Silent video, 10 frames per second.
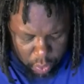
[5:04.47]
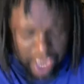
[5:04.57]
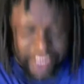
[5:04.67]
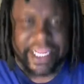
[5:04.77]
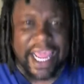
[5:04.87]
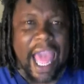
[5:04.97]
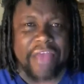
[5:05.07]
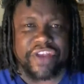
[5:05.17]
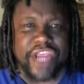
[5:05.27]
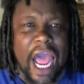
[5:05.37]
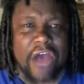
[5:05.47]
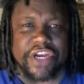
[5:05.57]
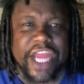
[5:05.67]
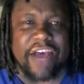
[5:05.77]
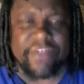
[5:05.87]
one casting out
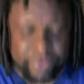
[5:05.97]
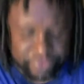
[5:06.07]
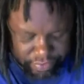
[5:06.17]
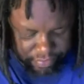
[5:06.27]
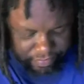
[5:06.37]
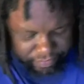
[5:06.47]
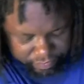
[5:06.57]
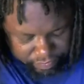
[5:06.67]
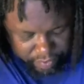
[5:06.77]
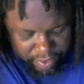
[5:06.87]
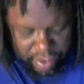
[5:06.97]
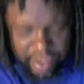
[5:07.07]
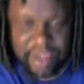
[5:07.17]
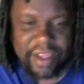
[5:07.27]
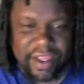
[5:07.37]
devils.
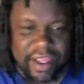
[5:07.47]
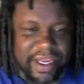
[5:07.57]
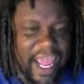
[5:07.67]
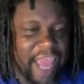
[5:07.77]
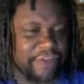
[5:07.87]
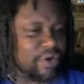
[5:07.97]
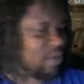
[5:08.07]
Can I ask you a